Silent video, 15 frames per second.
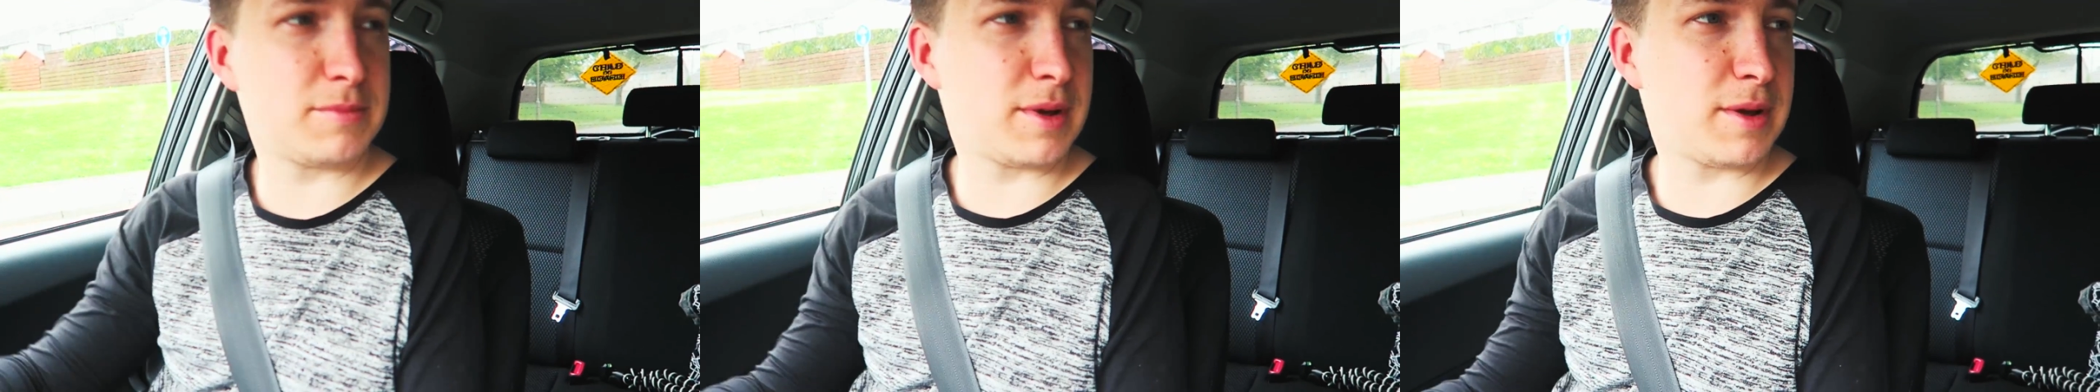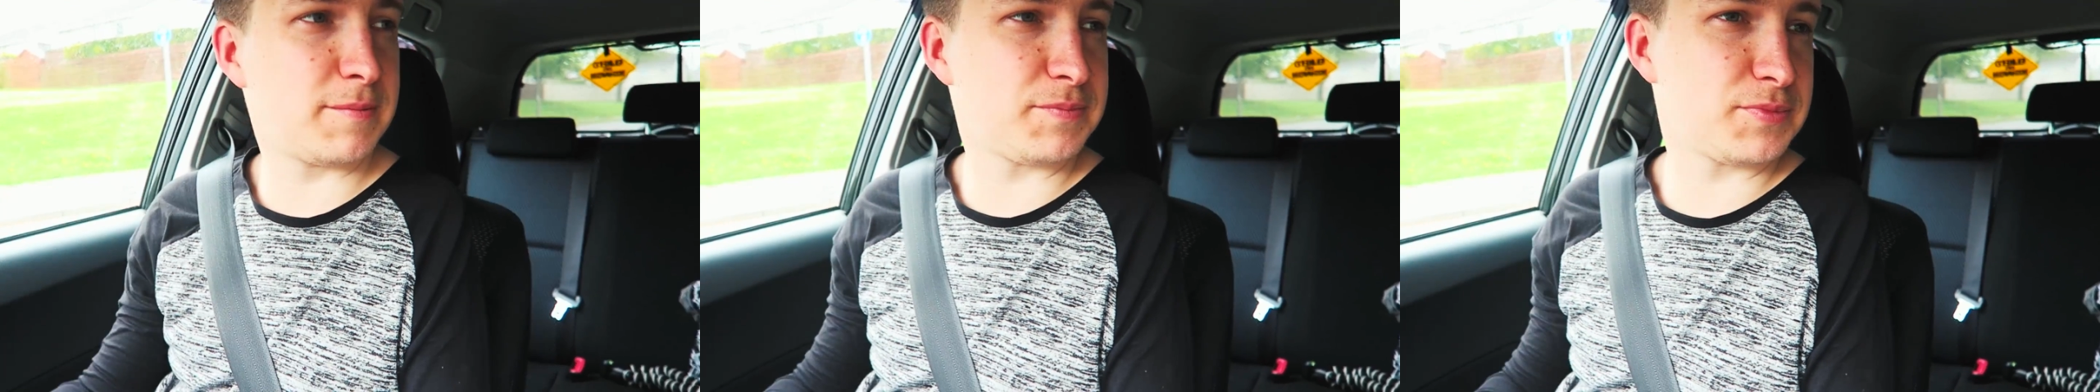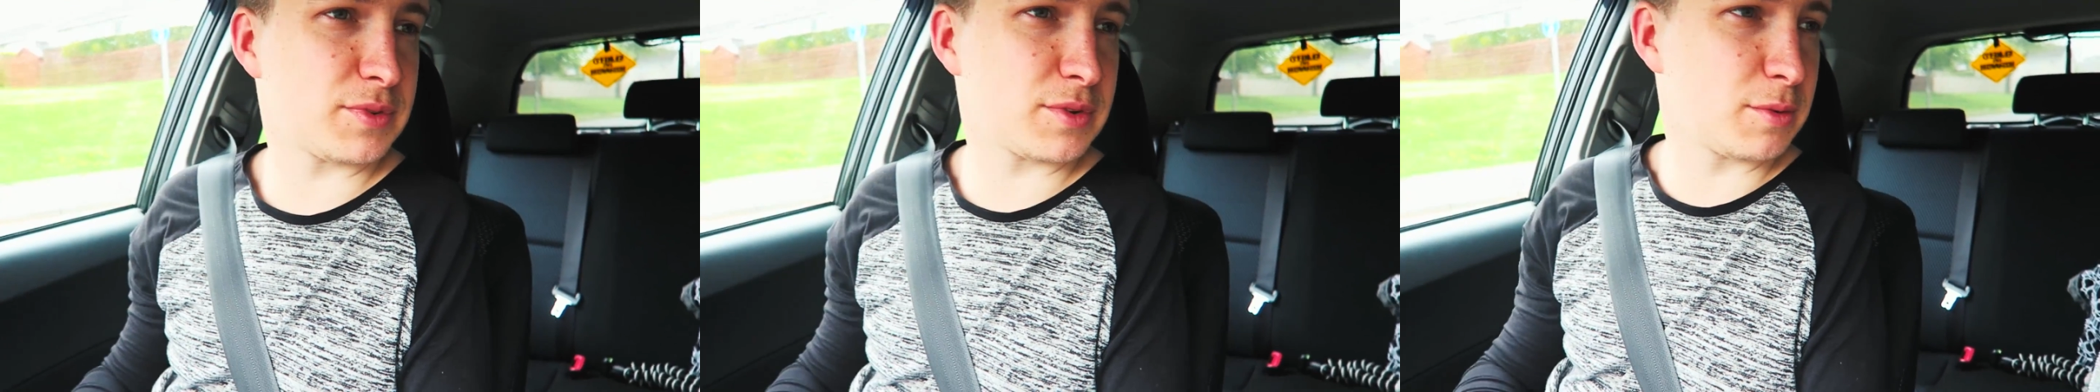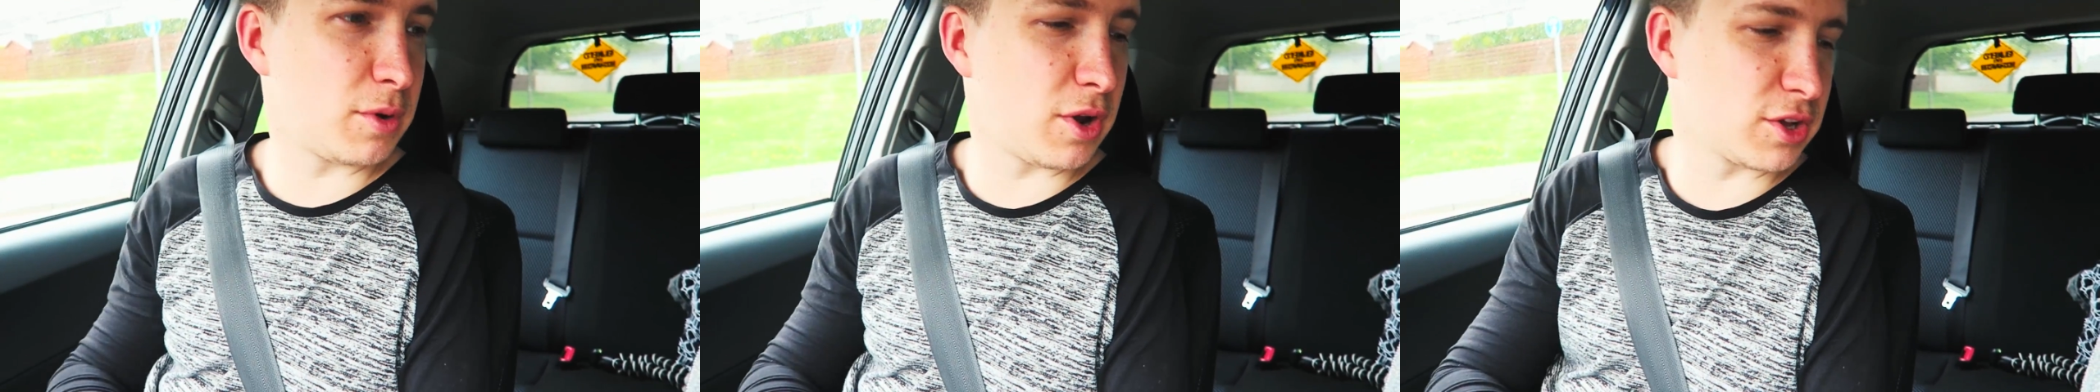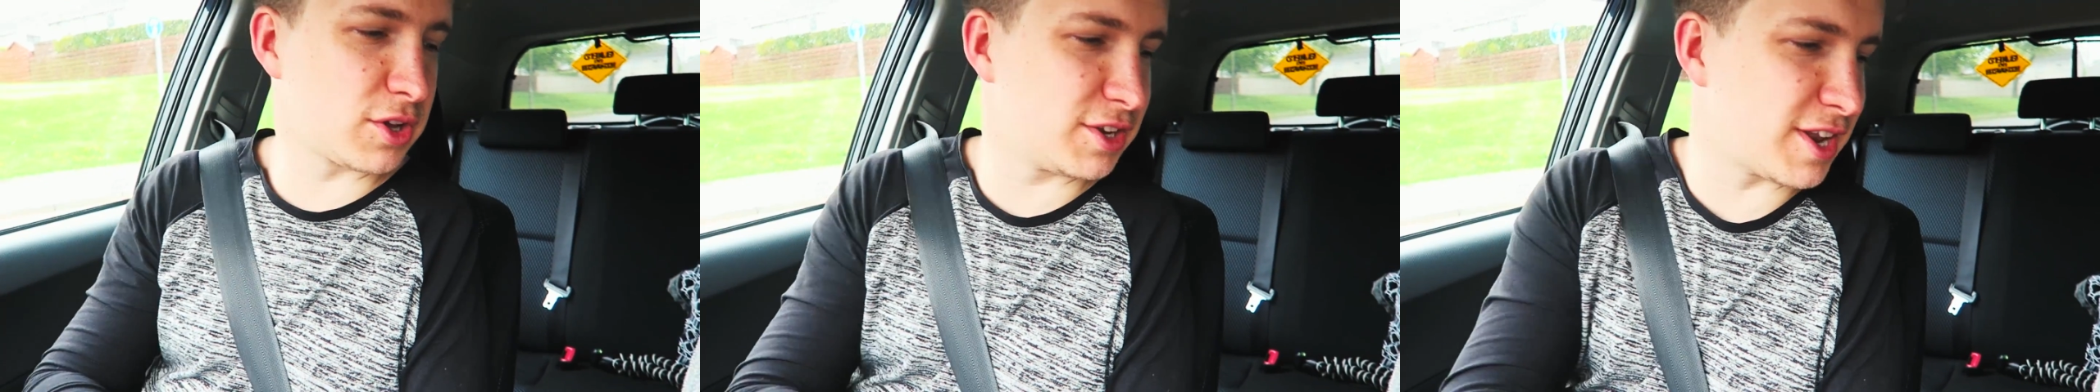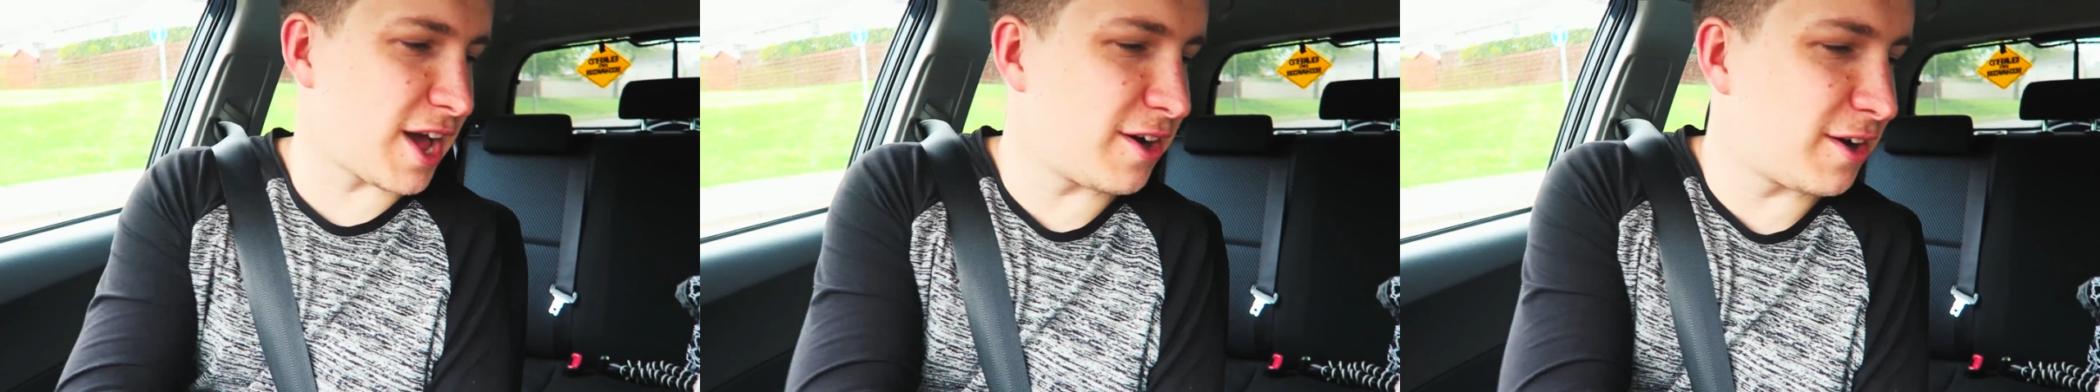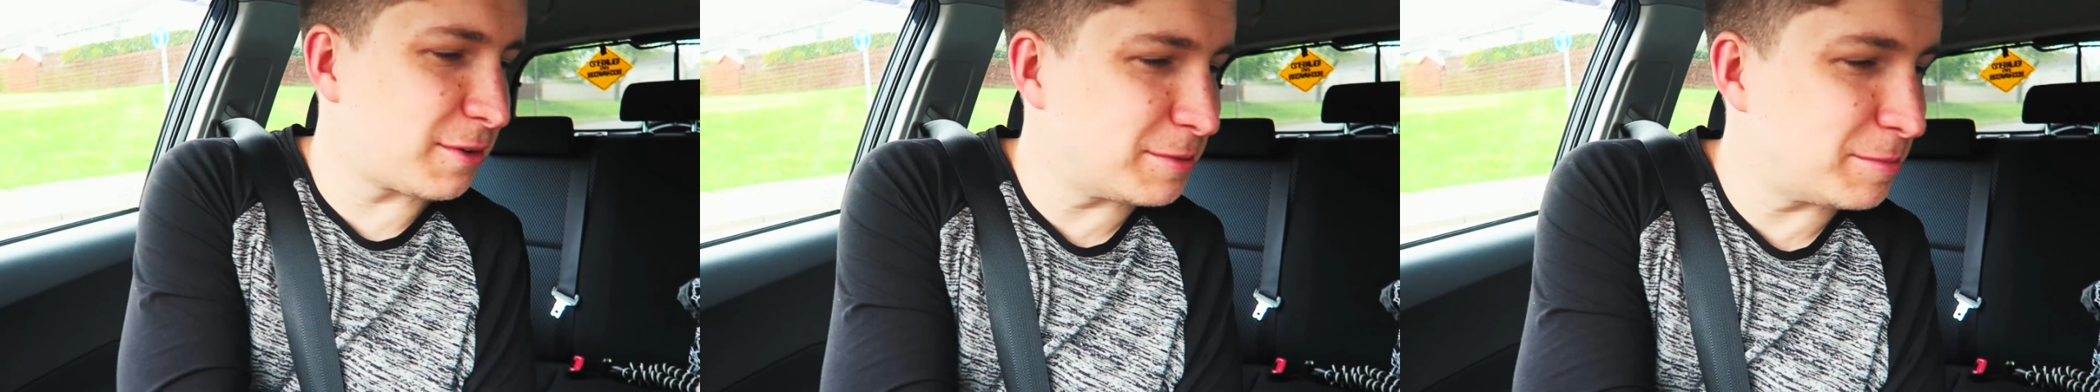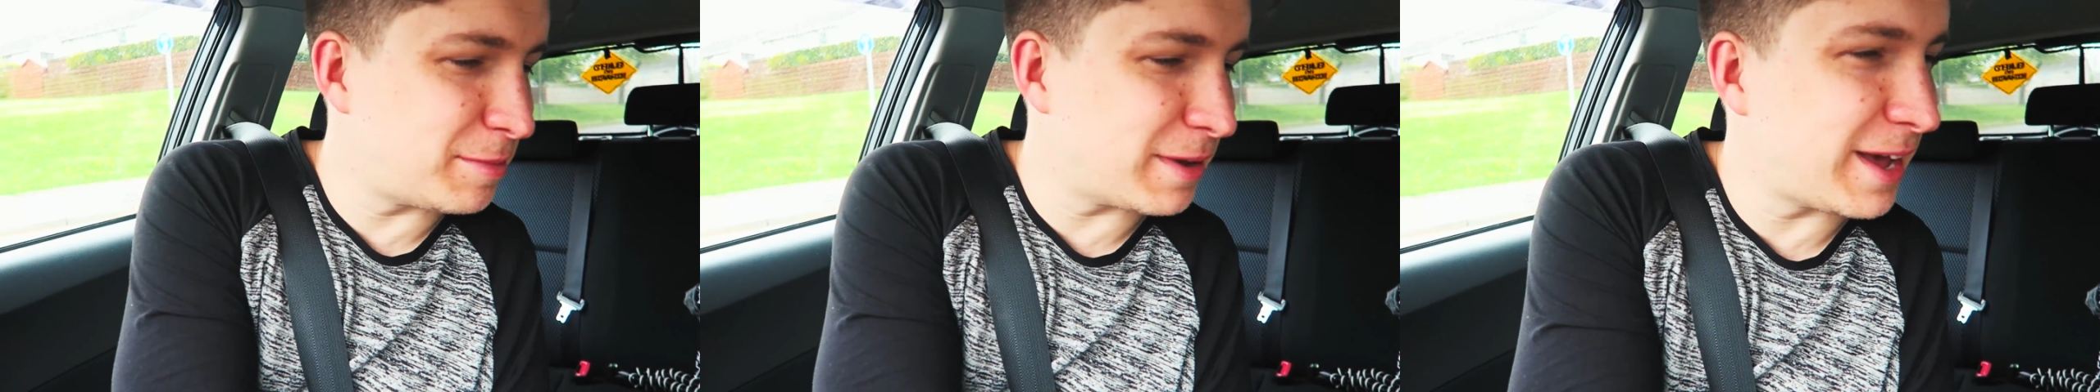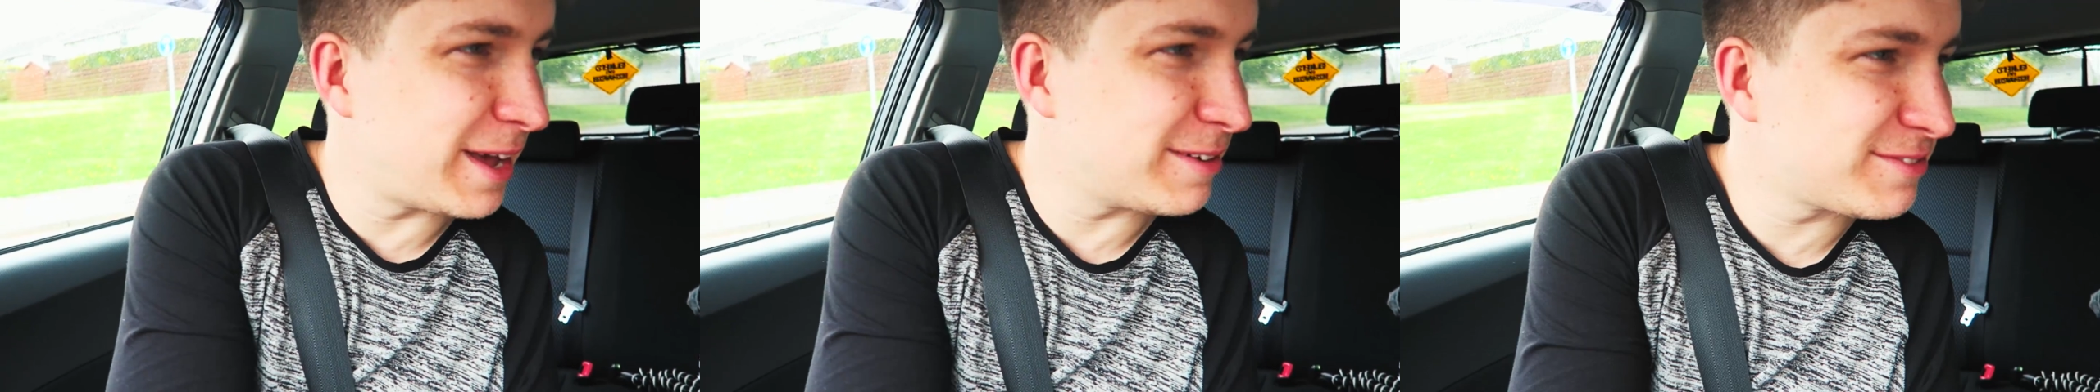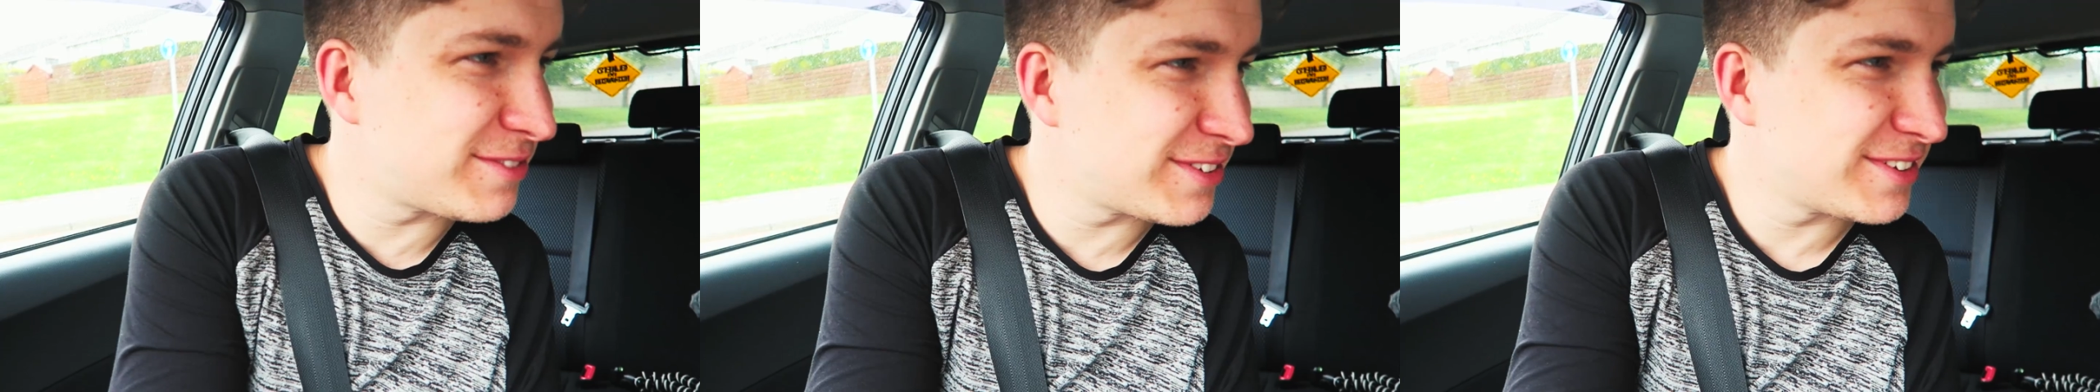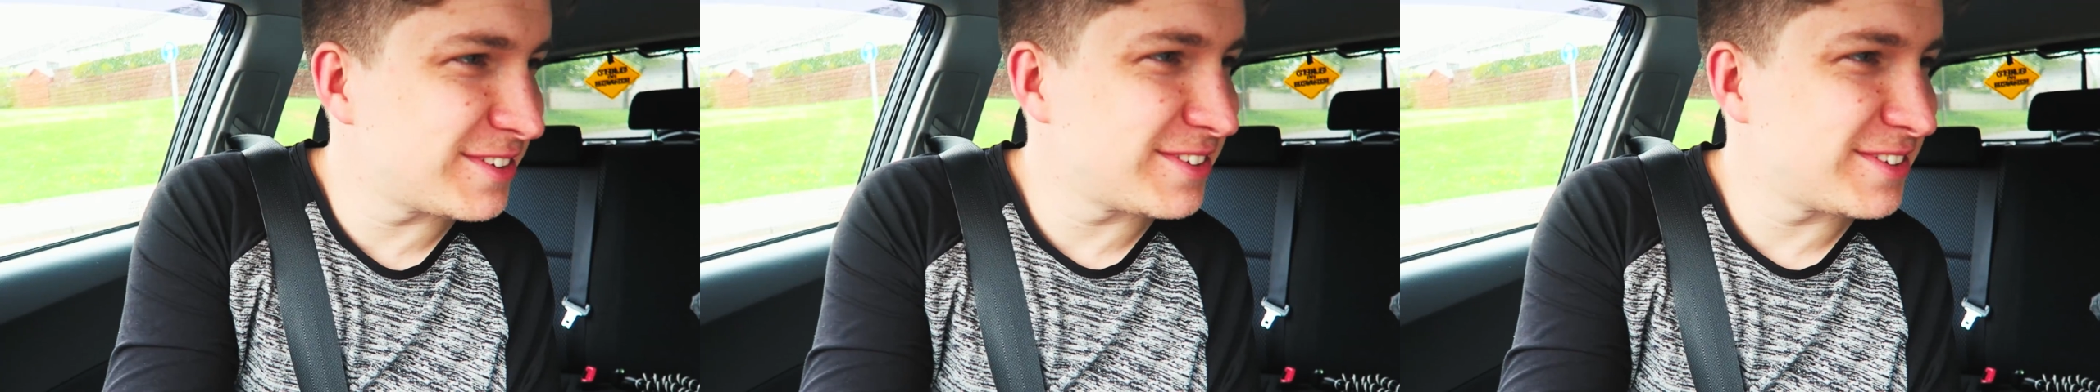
But we're all good now, aren't we, babe?